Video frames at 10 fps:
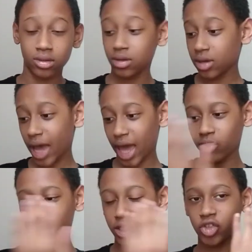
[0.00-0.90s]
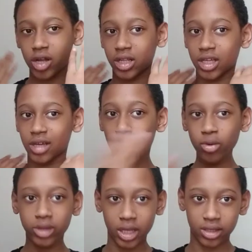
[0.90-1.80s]
And when he's struggling in
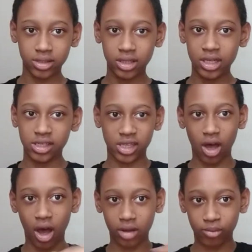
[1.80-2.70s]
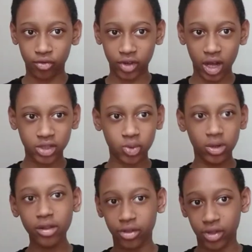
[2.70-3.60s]
both things, he's moving on to
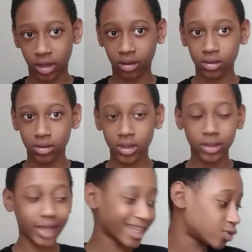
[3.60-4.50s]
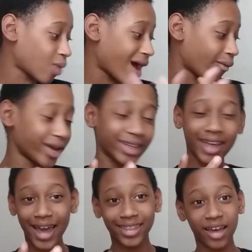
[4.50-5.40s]
another thing. That's why when he
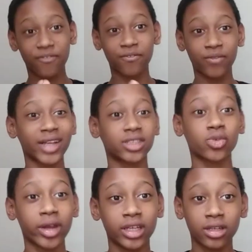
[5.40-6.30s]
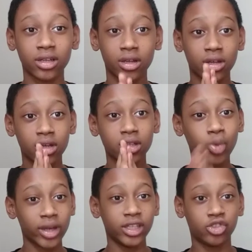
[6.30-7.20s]
had that 20-20
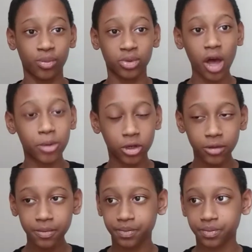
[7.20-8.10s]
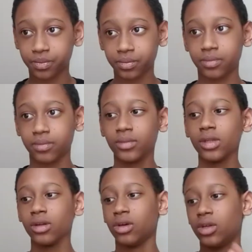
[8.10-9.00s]
triple-double,
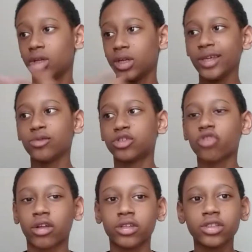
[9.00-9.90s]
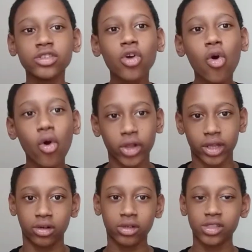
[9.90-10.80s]
he was struggling to score a
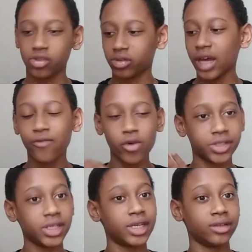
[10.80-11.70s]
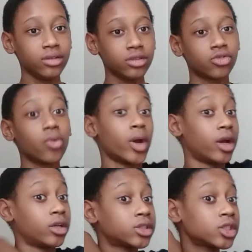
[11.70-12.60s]
little because he only had 14. So he went
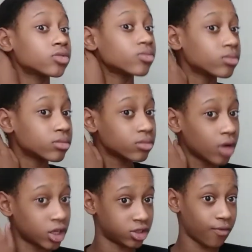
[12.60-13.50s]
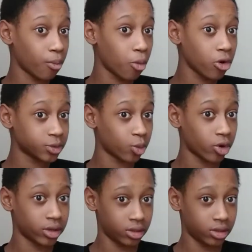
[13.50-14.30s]
on to hustling for boards more.